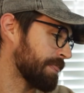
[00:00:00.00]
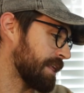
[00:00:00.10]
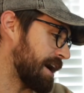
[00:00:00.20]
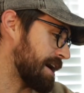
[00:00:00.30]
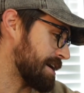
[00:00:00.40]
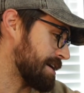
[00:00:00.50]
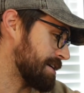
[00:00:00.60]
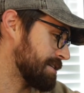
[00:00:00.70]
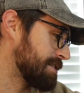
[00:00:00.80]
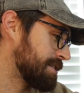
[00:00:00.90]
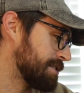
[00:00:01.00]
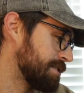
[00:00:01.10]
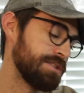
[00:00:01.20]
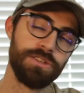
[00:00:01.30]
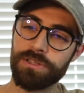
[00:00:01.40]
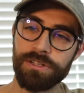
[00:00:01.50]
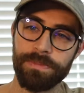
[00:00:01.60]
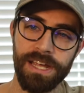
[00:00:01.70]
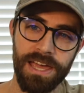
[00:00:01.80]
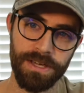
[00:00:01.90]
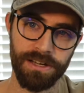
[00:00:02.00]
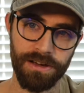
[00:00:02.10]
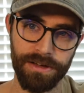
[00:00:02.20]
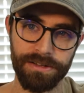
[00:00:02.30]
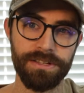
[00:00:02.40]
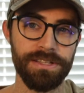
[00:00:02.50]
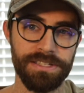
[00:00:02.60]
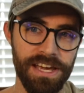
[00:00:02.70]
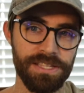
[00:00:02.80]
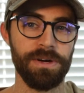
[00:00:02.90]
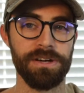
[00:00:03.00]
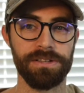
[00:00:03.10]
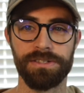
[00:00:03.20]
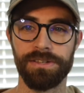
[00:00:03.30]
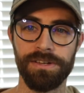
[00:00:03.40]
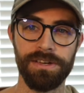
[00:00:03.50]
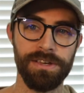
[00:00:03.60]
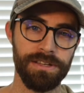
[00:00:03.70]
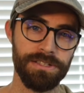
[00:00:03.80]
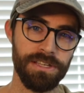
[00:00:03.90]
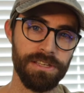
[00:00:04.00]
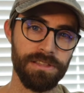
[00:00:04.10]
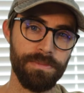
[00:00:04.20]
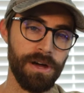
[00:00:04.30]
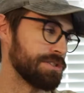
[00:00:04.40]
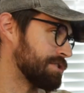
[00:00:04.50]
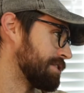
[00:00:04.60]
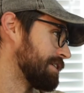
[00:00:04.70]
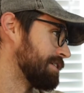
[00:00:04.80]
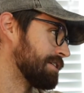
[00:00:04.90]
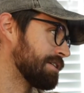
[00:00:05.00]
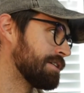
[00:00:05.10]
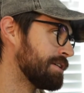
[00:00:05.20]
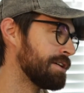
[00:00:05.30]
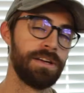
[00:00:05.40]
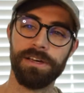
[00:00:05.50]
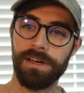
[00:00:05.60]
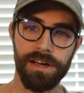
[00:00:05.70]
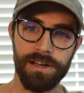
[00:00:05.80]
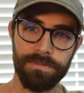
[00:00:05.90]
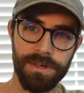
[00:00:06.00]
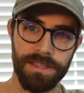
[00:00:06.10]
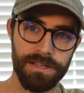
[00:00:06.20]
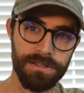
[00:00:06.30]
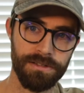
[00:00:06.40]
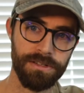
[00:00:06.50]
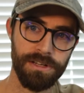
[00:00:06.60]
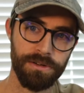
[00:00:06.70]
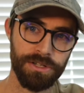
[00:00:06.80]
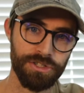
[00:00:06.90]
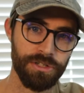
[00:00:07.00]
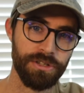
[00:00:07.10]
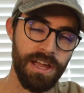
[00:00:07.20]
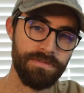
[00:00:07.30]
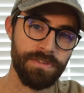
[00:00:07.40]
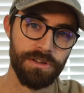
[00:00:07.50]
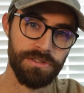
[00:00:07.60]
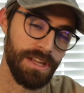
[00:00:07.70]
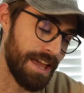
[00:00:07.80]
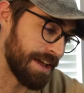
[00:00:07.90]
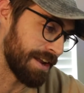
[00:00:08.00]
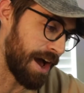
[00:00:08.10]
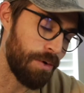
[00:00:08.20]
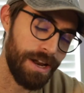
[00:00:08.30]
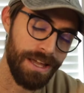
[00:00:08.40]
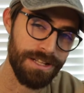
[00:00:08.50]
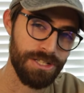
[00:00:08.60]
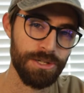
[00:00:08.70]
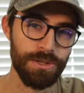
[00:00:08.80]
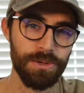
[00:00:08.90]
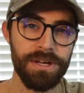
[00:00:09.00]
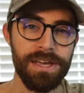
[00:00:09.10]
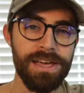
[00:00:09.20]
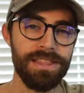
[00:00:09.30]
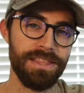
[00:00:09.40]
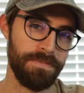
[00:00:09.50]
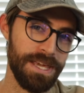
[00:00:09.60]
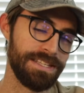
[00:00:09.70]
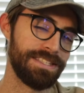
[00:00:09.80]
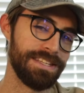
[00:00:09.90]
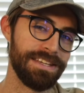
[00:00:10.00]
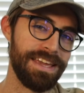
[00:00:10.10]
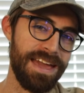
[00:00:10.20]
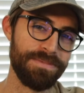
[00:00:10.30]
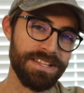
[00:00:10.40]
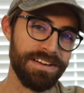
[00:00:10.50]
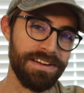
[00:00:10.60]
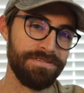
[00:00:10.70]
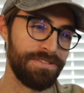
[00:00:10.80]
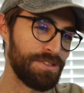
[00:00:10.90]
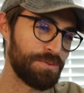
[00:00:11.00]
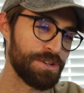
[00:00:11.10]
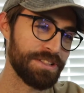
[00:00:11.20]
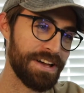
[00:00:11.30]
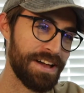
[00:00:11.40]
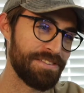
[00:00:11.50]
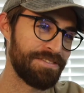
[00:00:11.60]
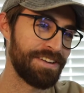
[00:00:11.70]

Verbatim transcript: I do a little bit of gaming on this Xbox. You see the monitor here. Um, and then, you know, controller and headphones. And I want to get into the PC gaming life, the real life,